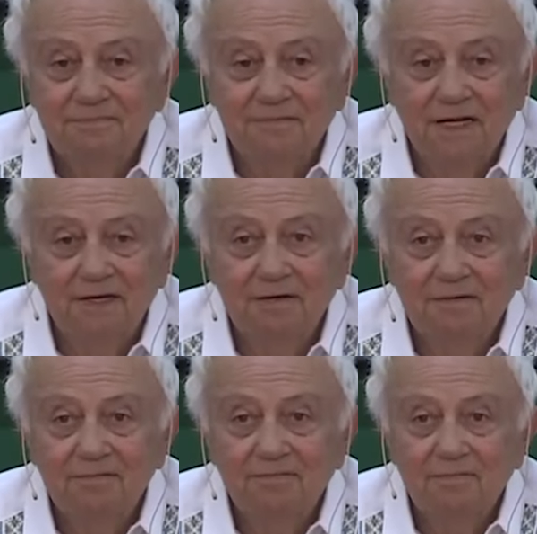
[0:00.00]
then
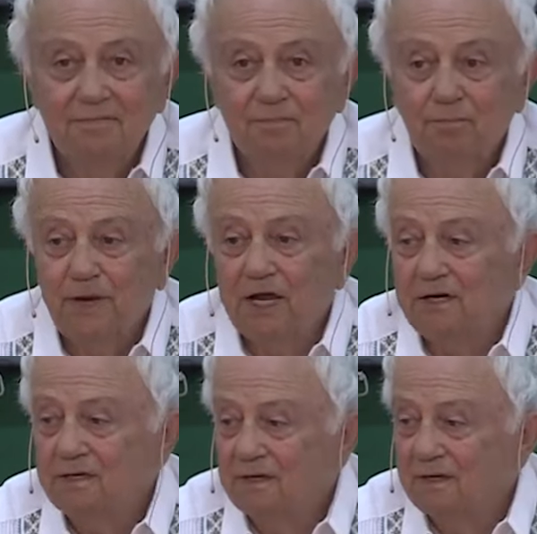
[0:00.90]

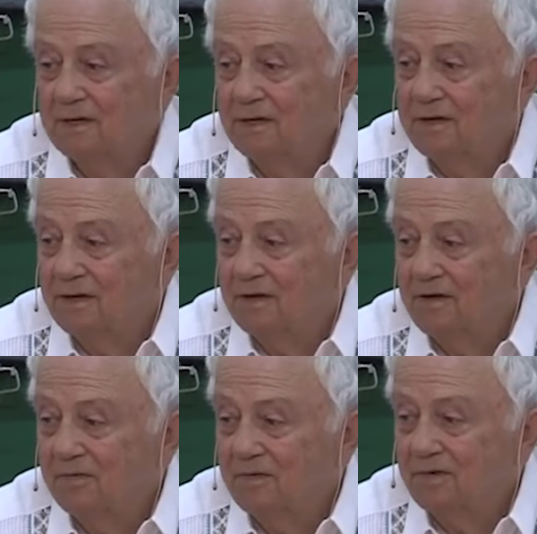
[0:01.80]
pain
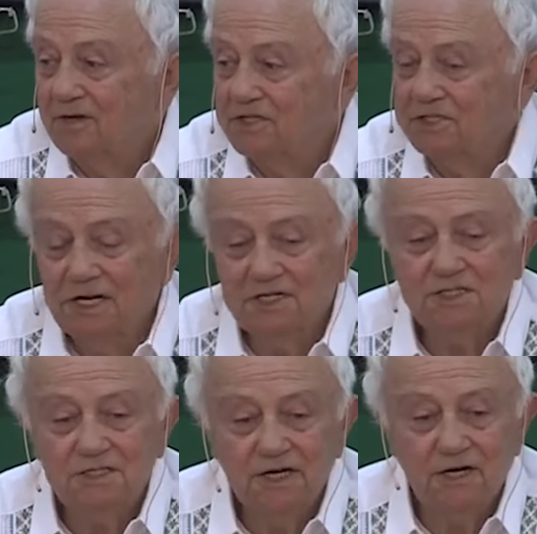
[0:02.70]
is
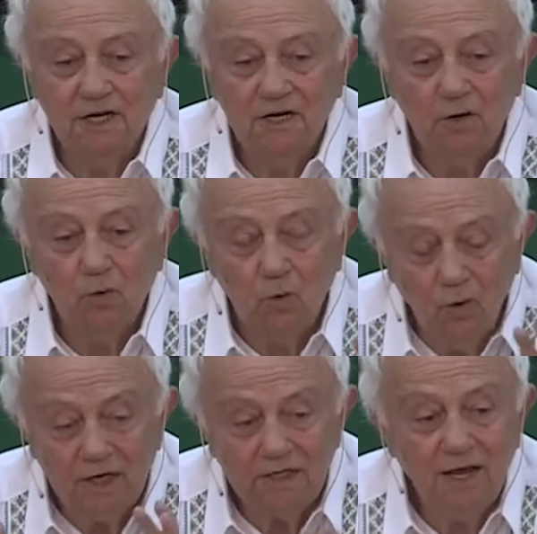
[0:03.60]
necessary.
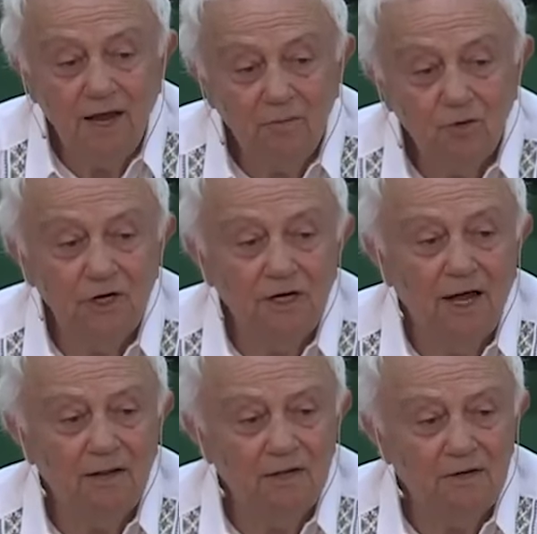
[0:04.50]
One time or
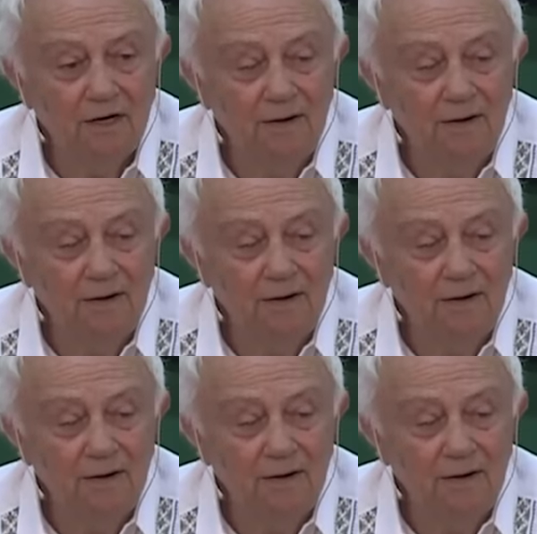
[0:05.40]
another,